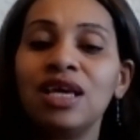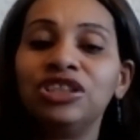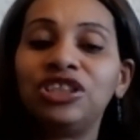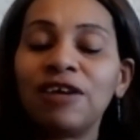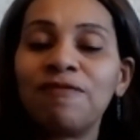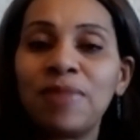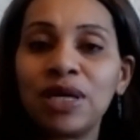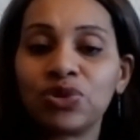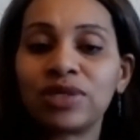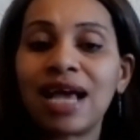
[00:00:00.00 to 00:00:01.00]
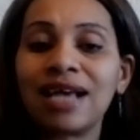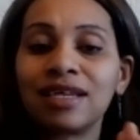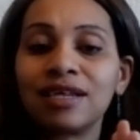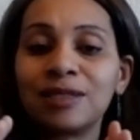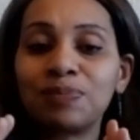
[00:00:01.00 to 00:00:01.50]
Jeff Bezos has
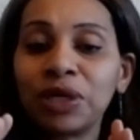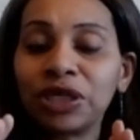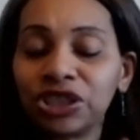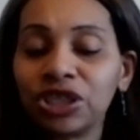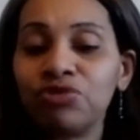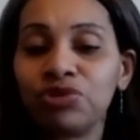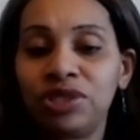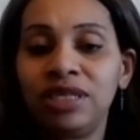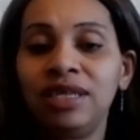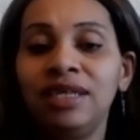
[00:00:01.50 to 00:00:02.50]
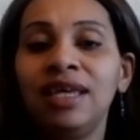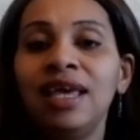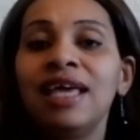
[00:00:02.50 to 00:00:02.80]
a special routine